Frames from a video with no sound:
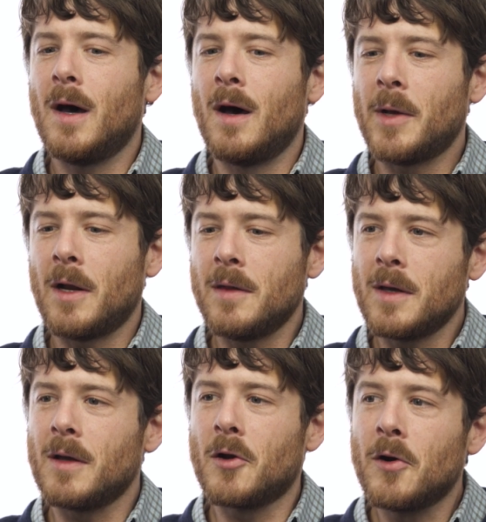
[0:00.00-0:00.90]
Um, and I
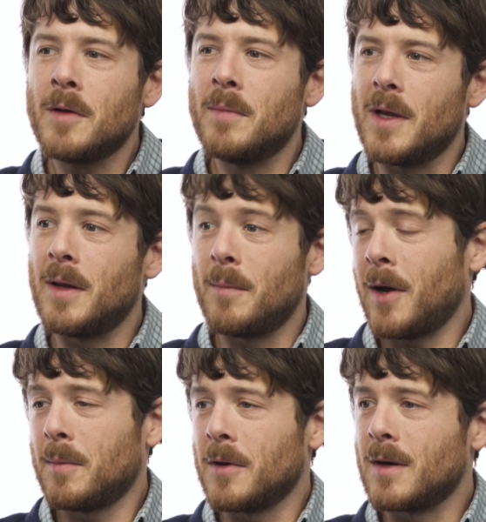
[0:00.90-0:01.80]
think it could be, in
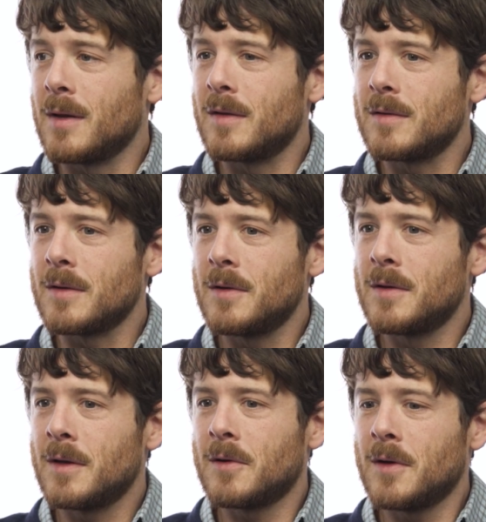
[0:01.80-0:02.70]
my opinion at least, it
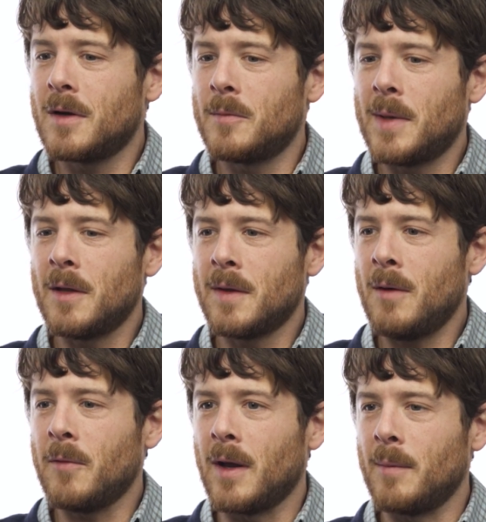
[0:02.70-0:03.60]
could, it could come about
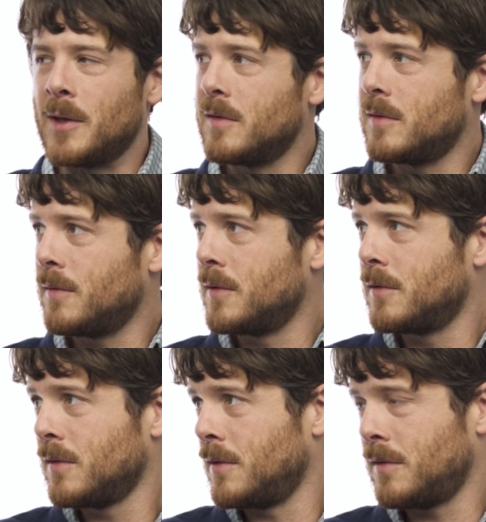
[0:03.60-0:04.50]
that way. I mean, this stuff
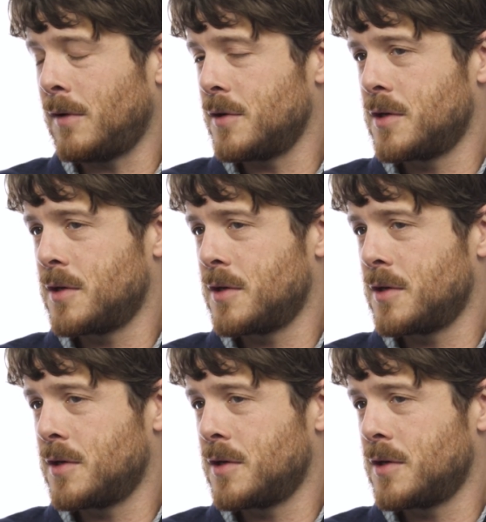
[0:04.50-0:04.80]
is just going to start